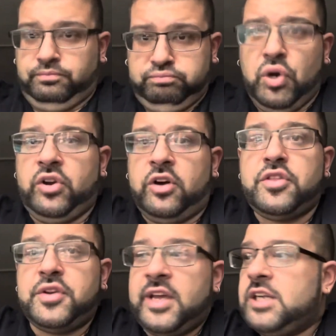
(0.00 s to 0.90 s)
But other
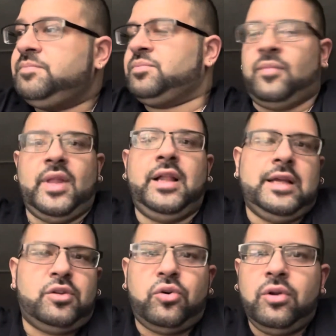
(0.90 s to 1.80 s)
than that, I
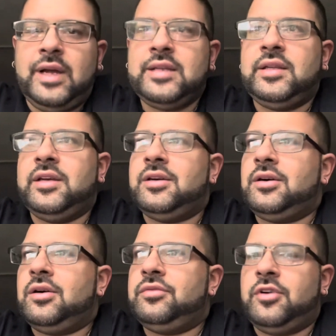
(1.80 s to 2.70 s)
like the whole idea
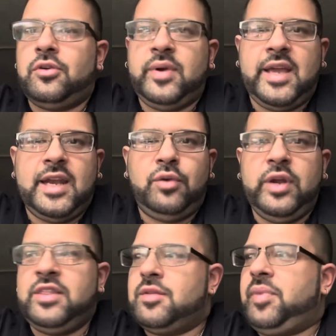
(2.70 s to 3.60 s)
of Ragetti
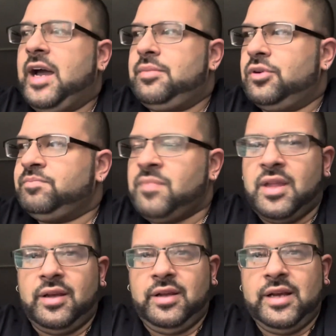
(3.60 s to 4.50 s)
reading the Bible,
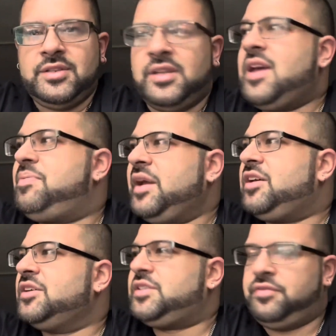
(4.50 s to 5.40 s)

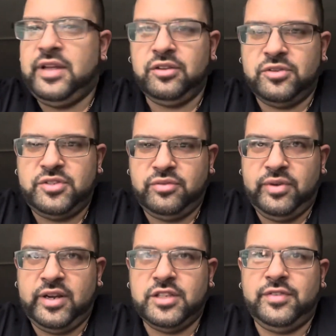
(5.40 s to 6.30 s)
because if he
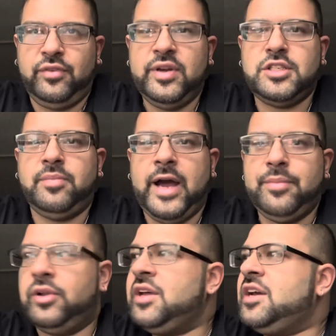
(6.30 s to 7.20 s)
reads the
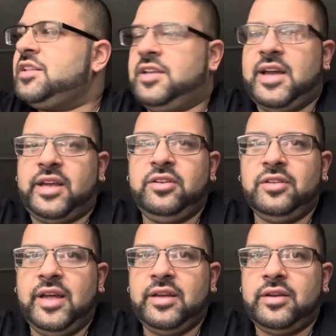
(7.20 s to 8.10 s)
Bible, then that can
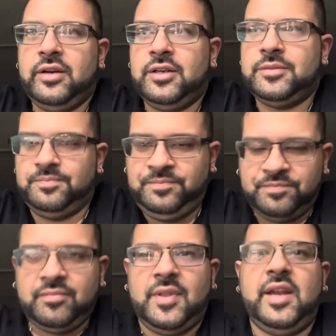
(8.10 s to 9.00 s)

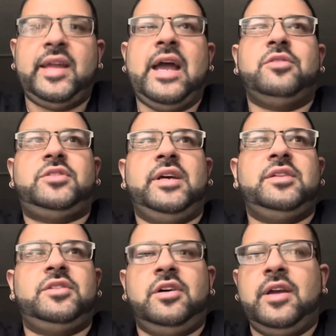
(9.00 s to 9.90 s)
then it counts
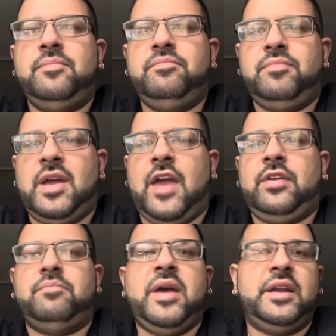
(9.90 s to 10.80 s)
as him
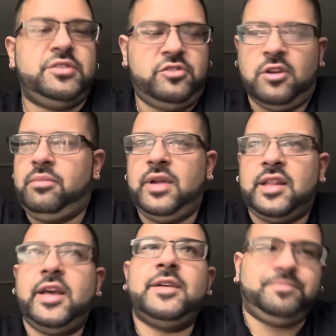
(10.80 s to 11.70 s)
having penance or something like
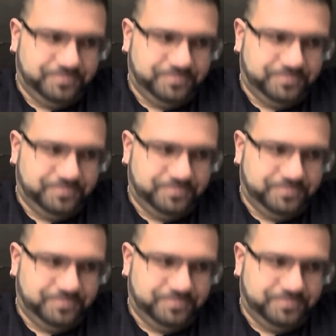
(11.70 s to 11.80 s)
that.